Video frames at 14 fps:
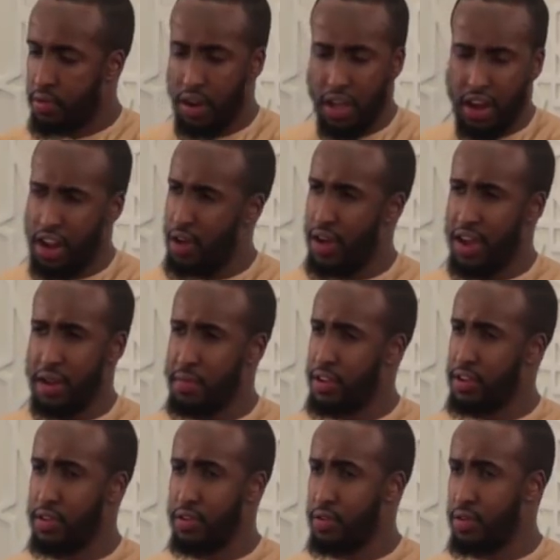Allah, Allahu Alam, I
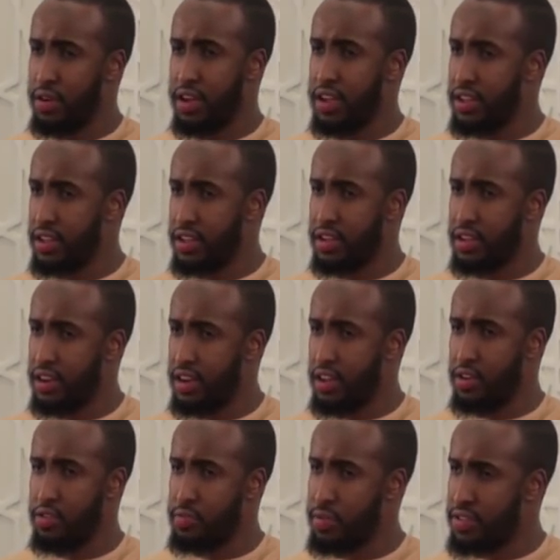don't know.
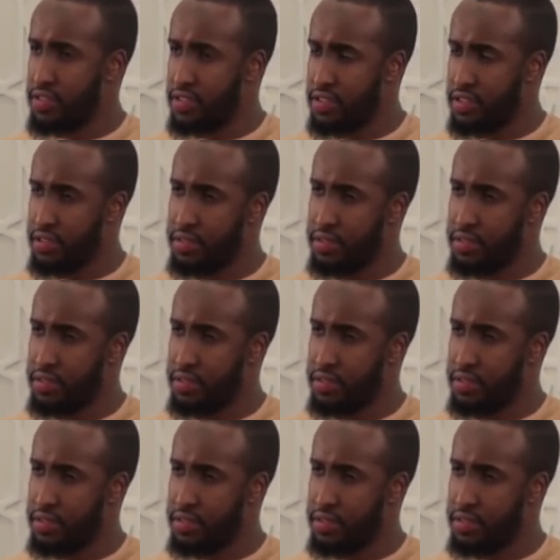Allah knows best.